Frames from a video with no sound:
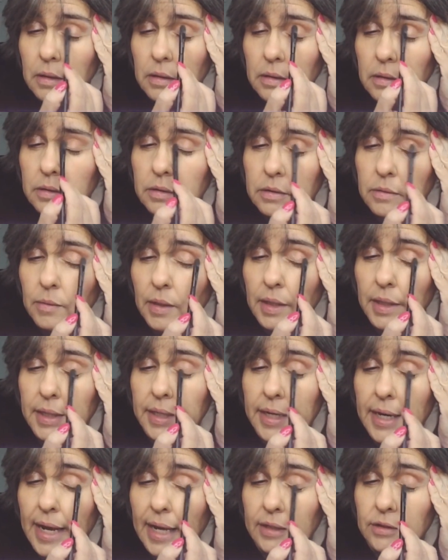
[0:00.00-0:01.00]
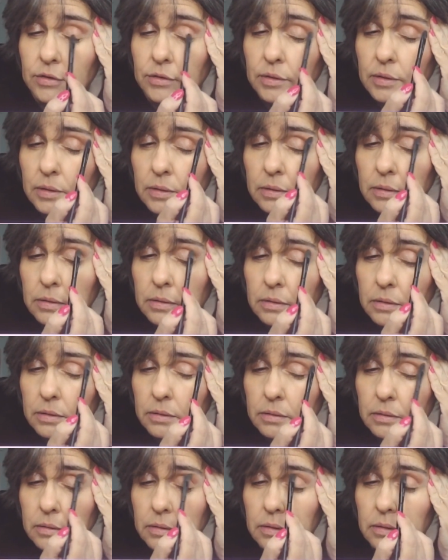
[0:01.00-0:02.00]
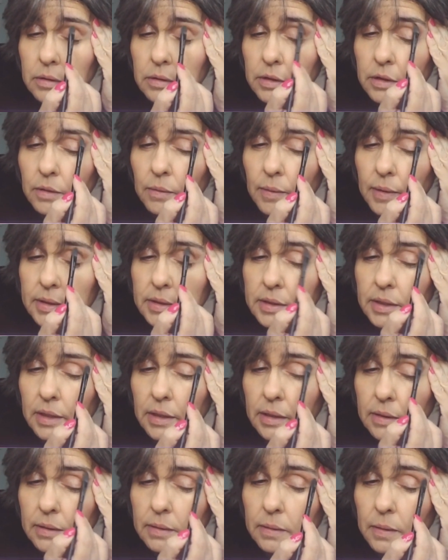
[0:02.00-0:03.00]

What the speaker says: If you want it natural, you don't want it to